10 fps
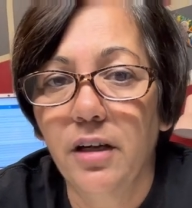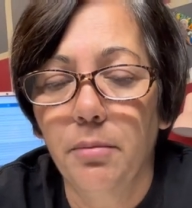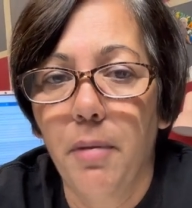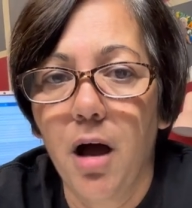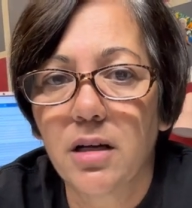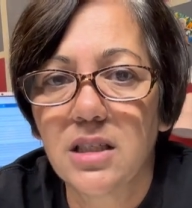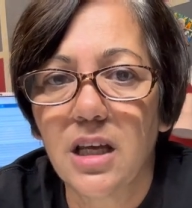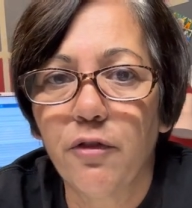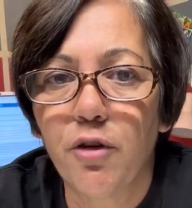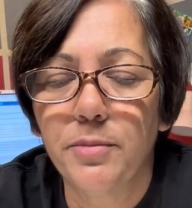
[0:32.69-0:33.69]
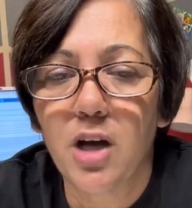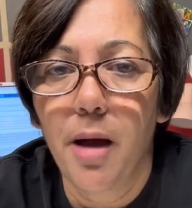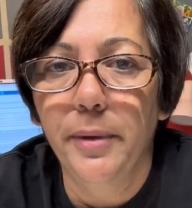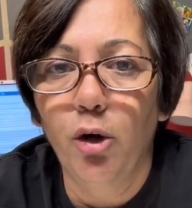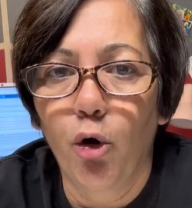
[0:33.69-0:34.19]
unboxing from
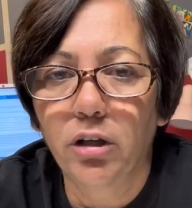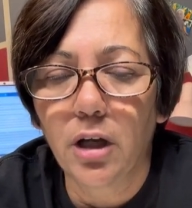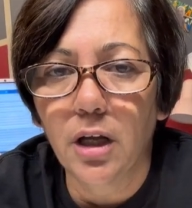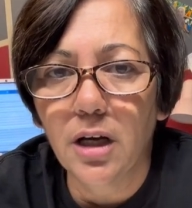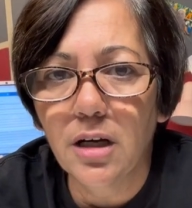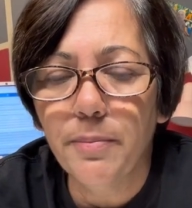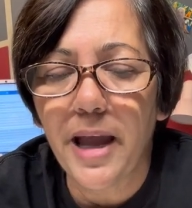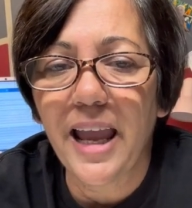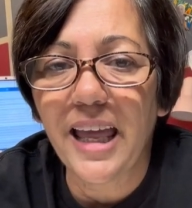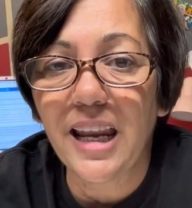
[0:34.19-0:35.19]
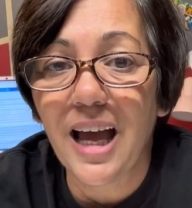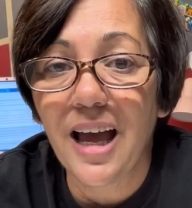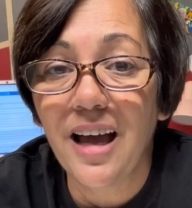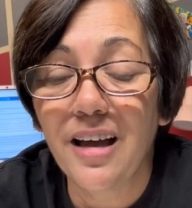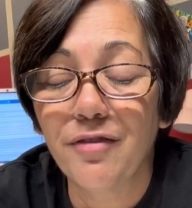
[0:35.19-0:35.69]
Diamond Art Club and I
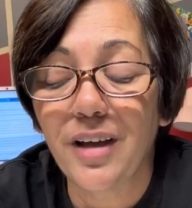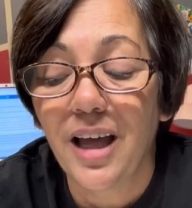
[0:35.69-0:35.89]
have